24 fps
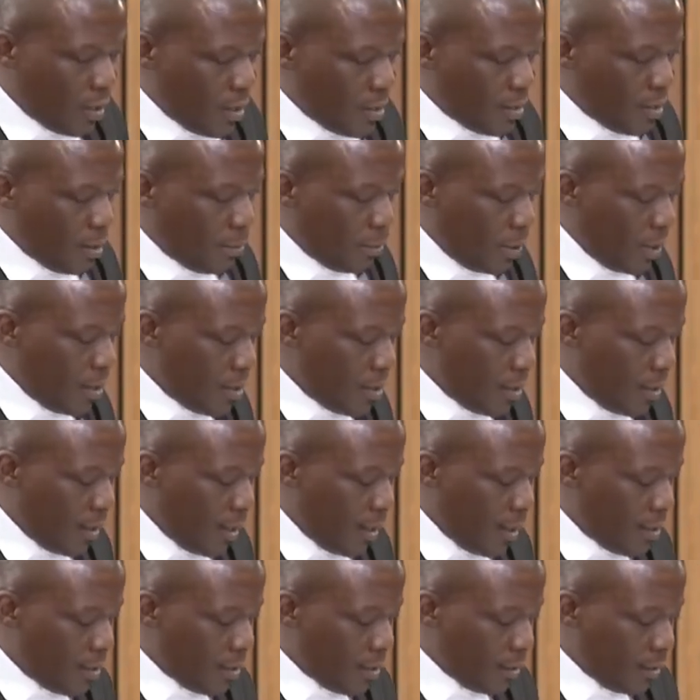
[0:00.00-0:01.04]
Doctor, it's a
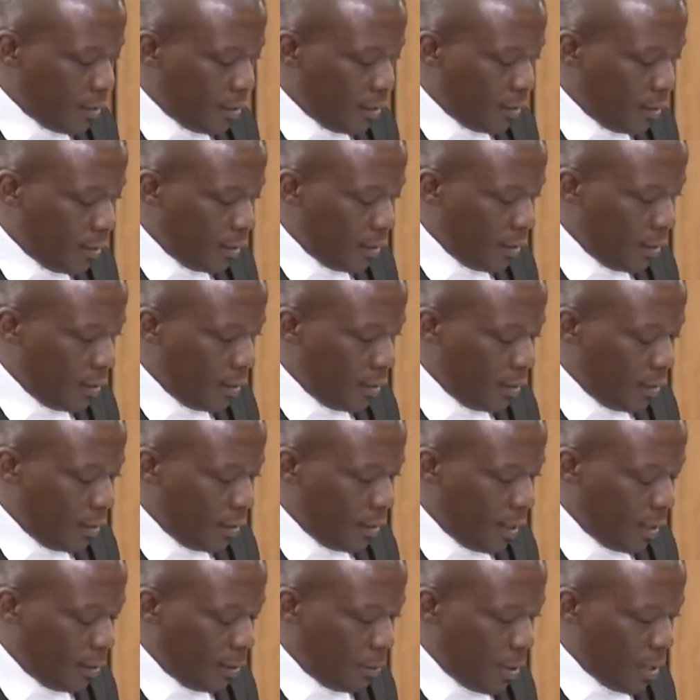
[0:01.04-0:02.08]
pity that
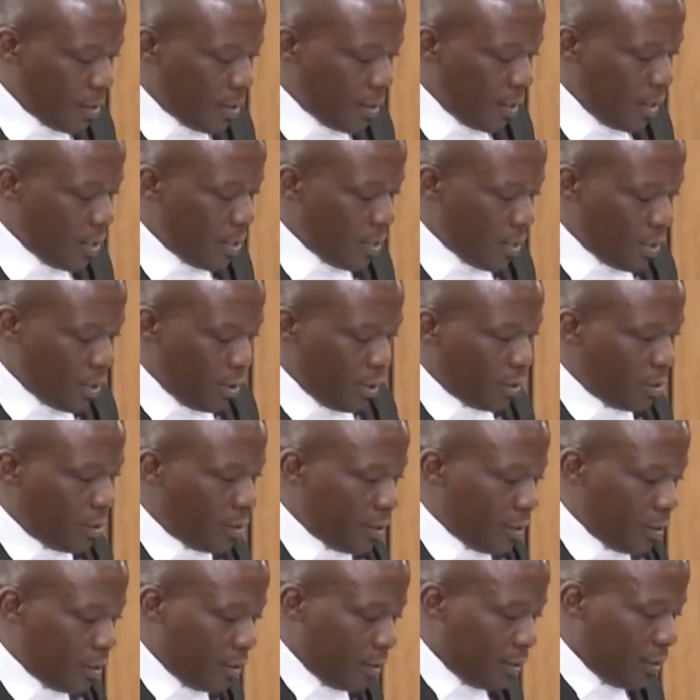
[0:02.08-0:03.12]
that passage is
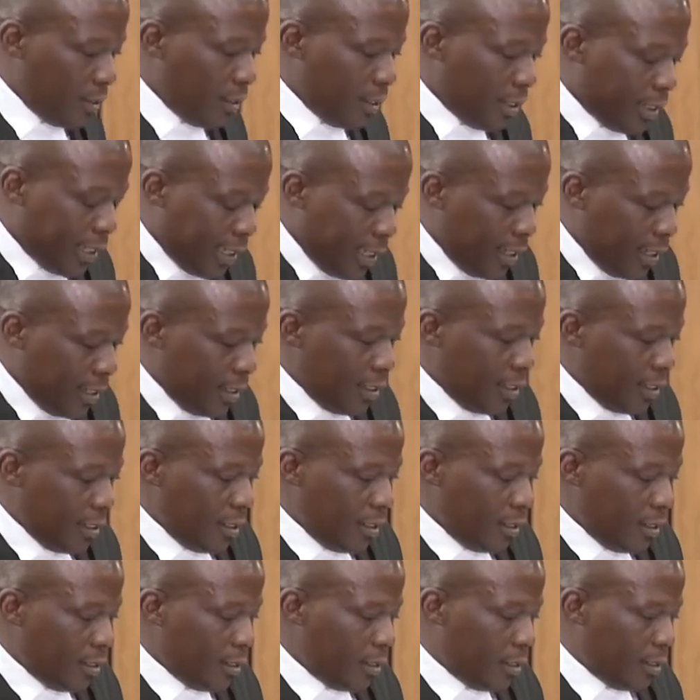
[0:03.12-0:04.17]
not
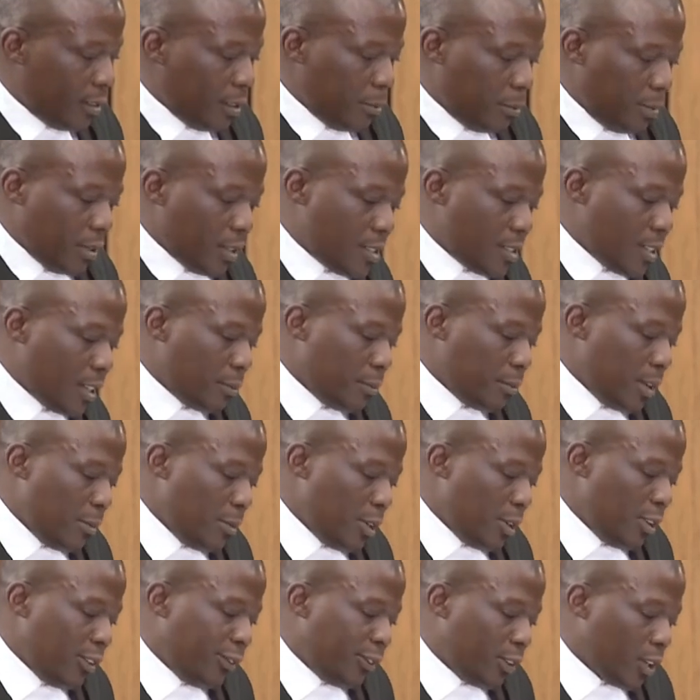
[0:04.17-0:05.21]
clearly depicted.
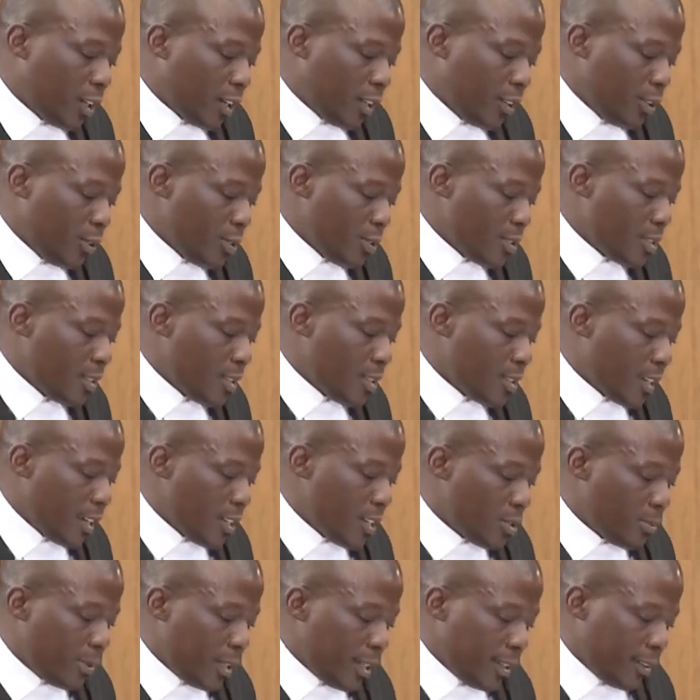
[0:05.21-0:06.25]
Maybe if we can use the
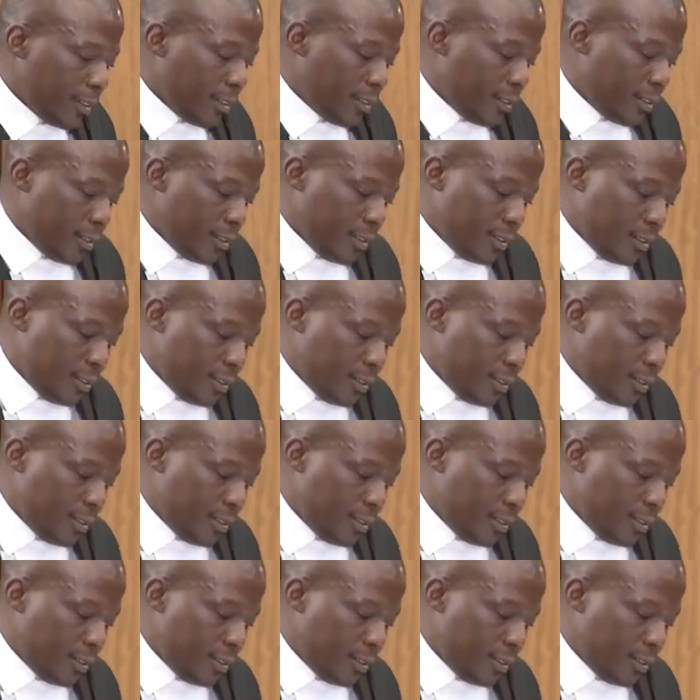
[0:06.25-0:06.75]
sketch plan,